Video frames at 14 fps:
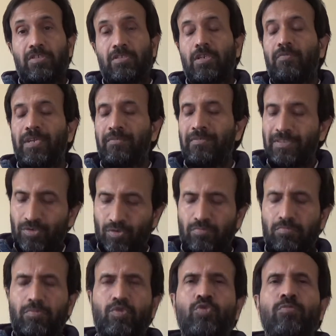coughing with
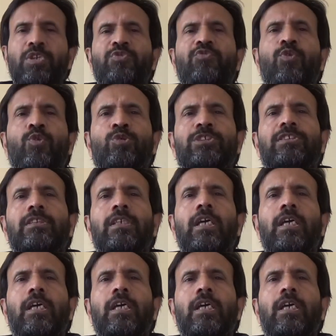too much force